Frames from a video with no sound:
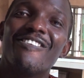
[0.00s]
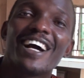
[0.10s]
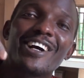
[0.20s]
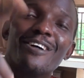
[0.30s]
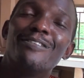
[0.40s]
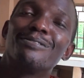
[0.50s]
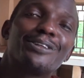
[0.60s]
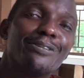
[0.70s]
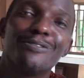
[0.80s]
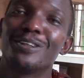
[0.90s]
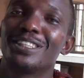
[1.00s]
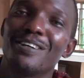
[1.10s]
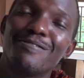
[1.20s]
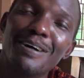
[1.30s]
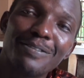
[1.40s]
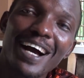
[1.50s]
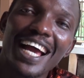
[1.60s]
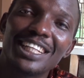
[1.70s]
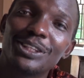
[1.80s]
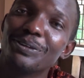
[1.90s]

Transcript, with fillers: Welcome to Poultry Farm Guide.